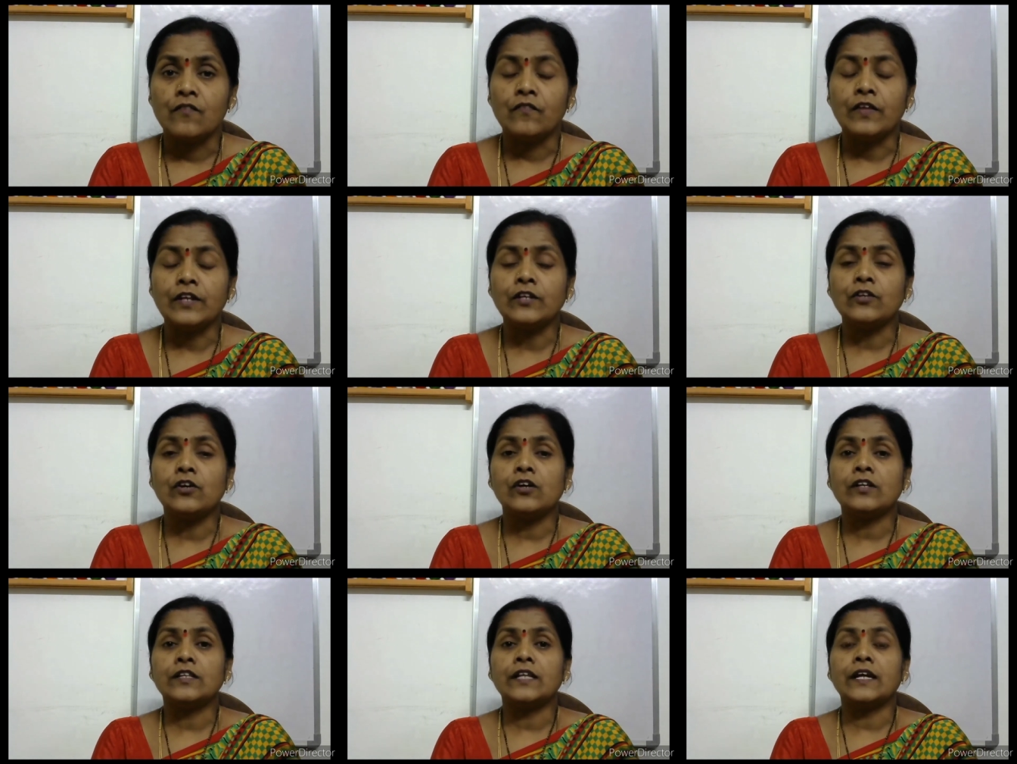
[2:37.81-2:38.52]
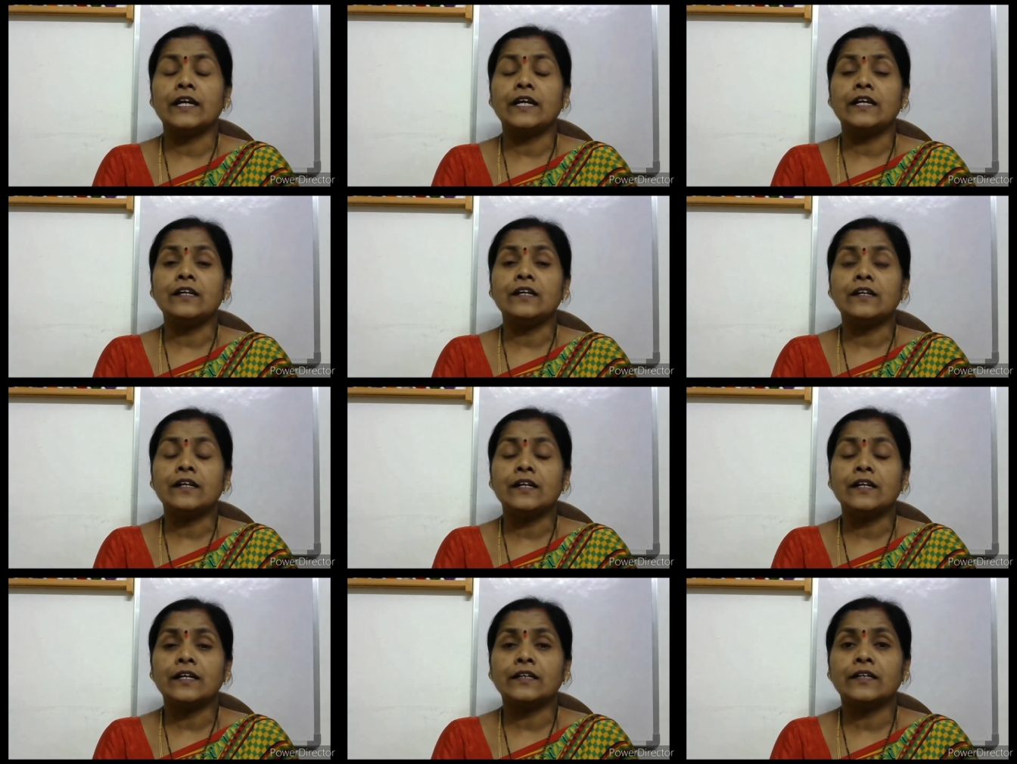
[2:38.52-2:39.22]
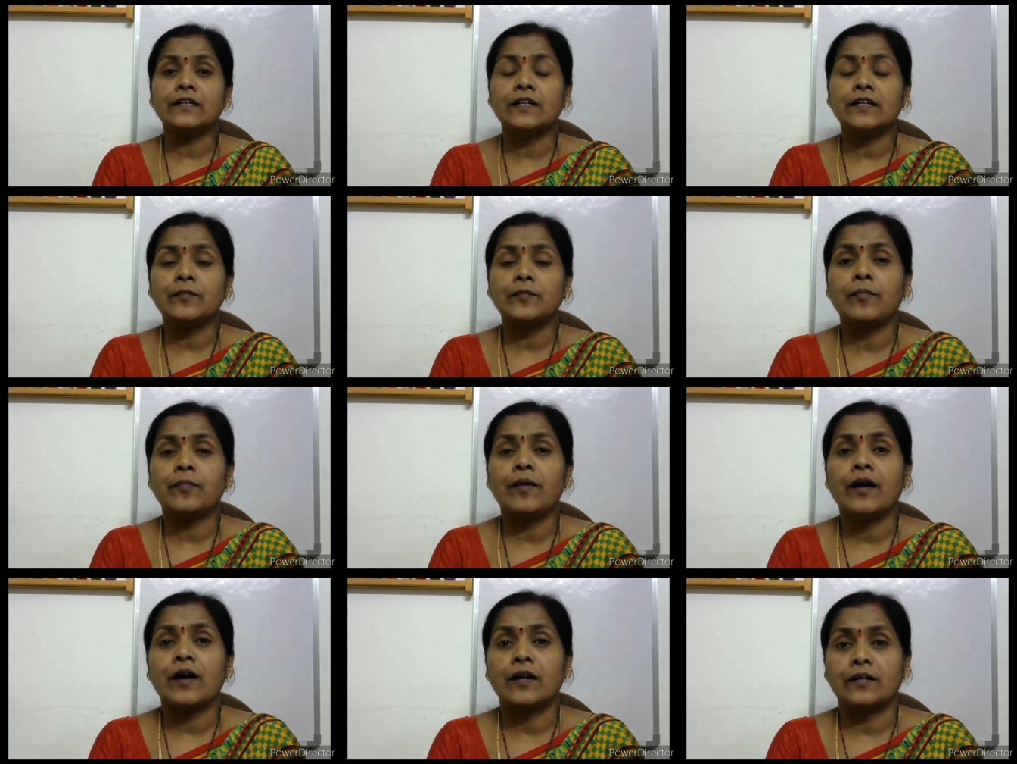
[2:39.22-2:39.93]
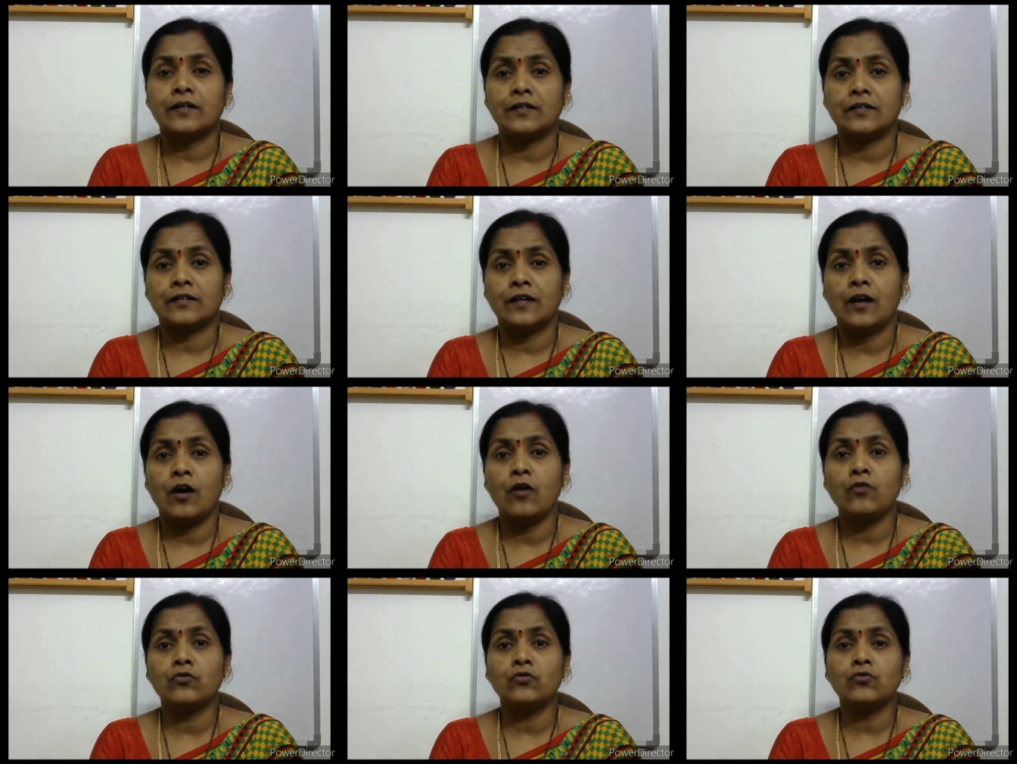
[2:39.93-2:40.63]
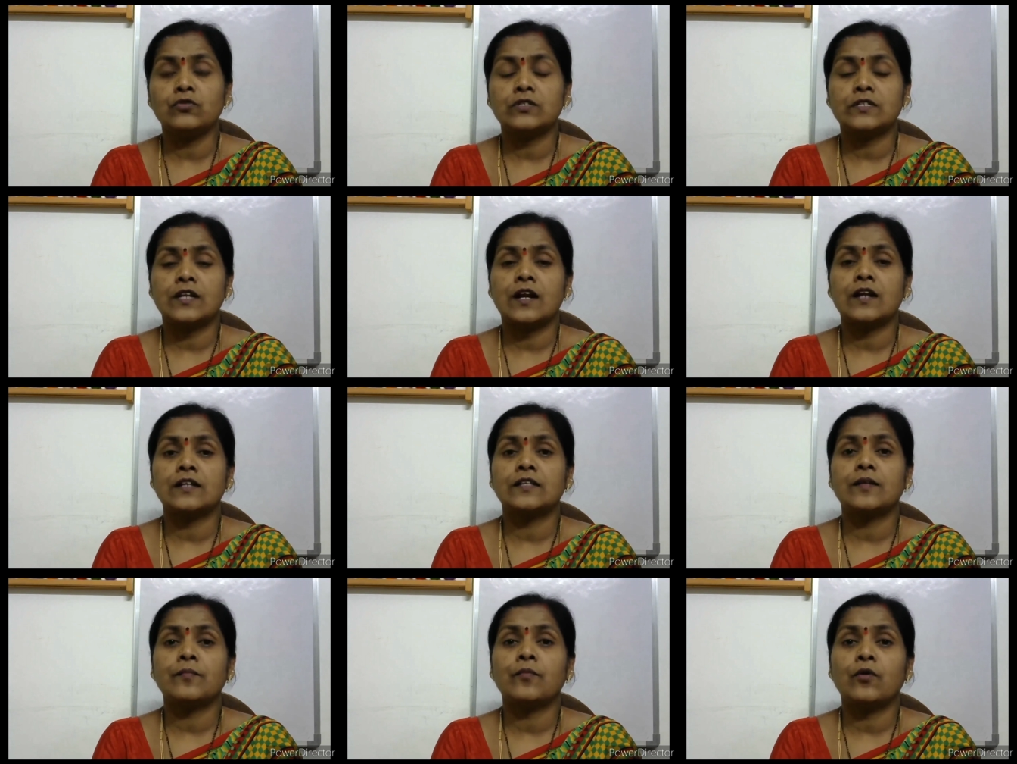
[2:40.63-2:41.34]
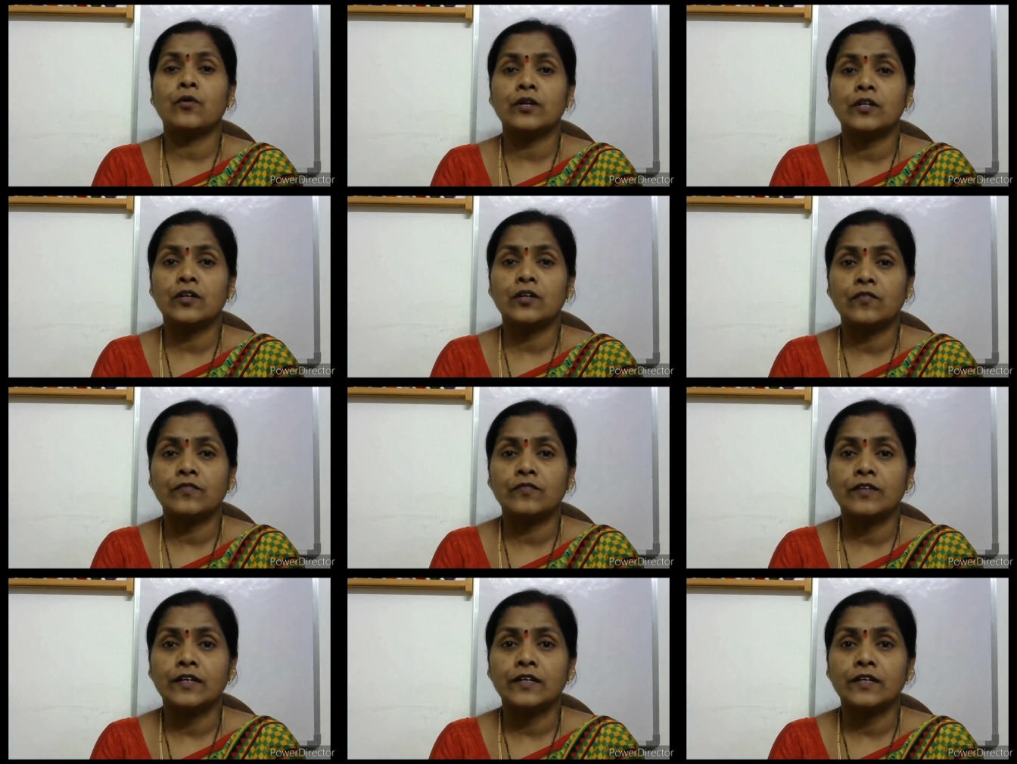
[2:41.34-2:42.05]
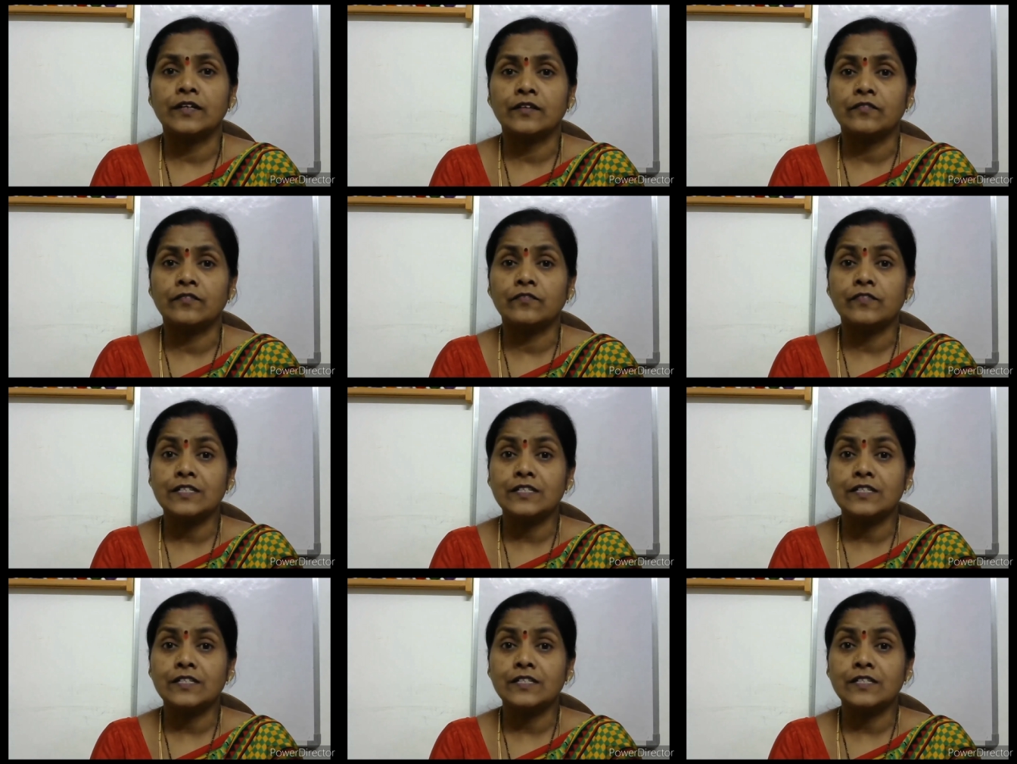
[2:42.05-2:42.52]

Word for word: When you are the introductory part, how to start the body of the letter?